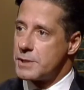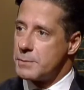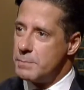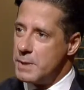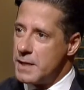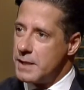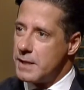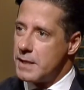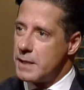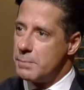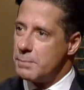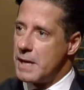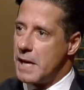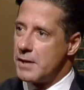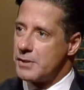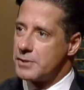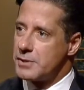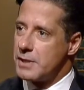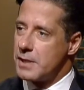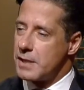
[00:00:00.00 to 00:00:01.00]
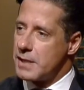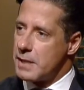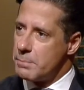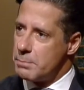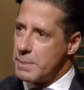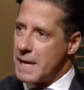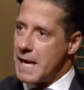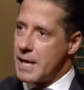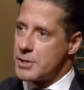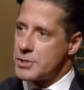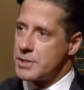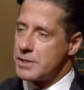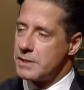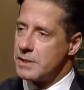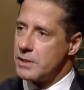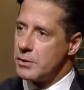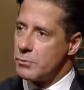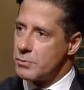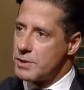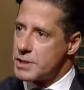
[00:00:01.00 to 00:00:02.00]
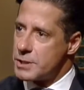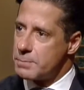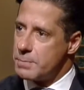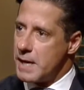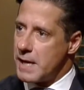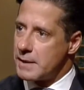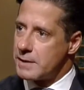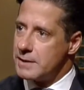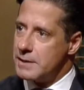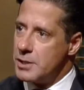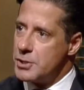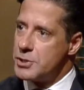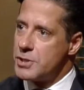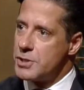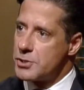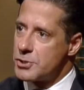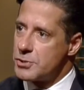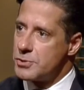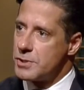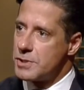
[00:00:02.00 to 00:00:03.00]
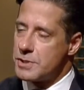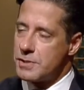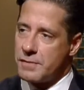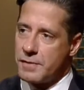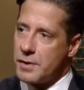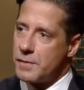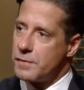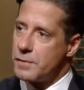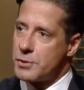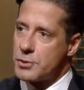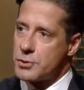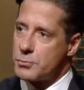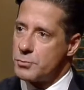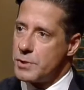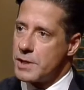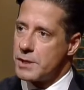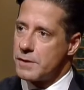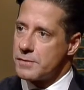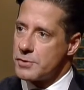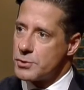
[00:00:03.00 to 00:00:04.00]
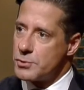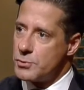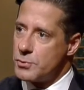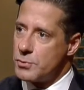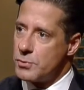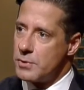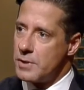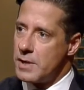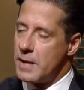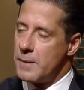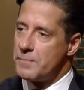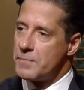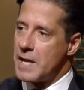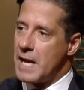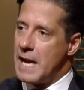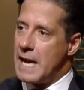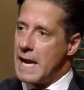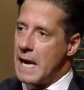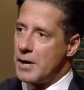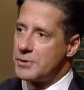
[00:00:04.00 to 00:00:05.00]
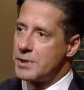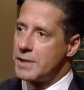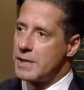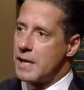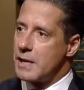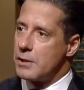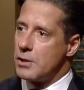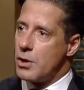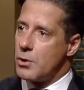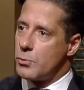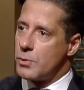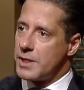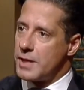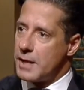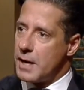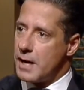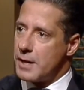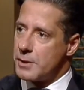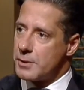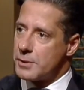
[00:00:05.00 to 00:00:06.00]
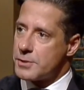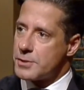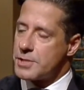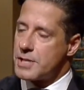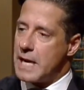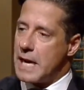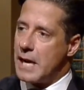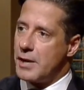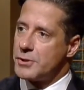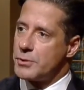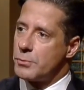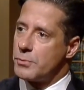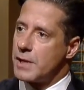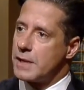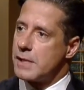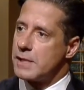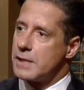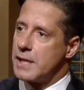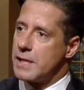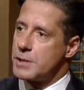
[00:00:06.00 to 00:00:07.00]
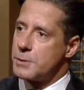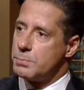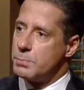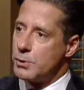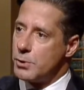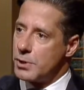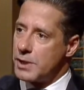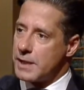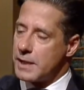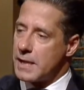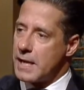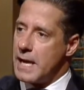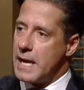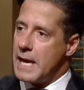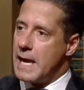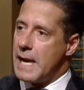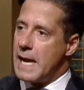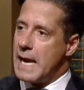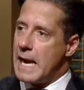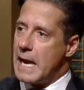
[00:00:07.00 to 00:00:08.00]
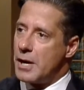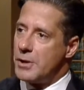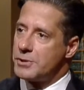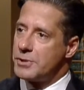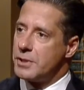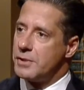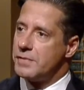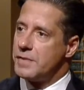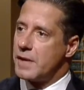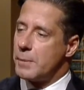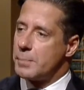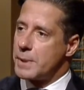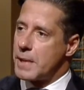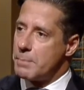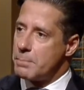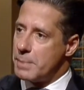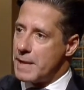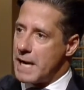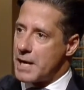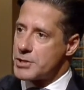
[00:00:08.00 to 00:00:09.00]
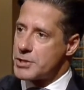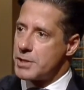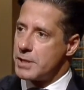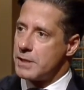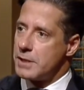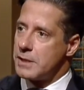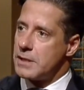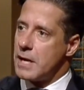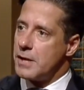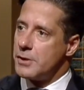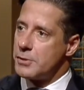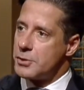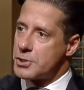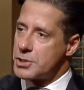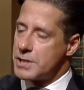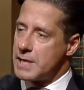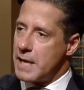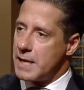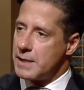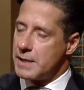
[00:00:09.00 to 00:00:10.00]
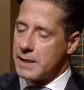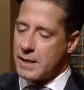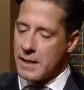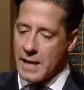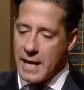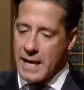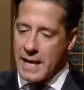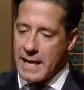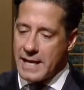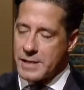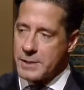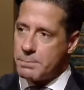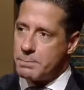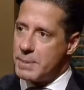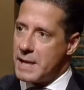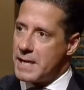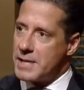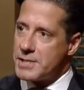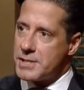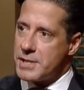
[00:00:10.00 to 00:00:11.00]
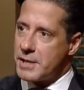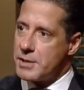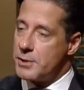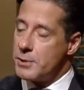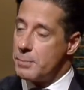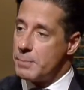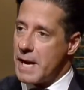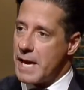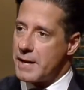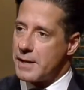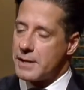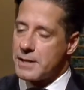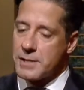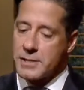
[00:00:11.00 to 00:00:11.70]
speaking about compassion and respect, teaching students the very first week of school how to get along with the others, how to recognize bullying, how to develop compassion, understanding as basic humanities.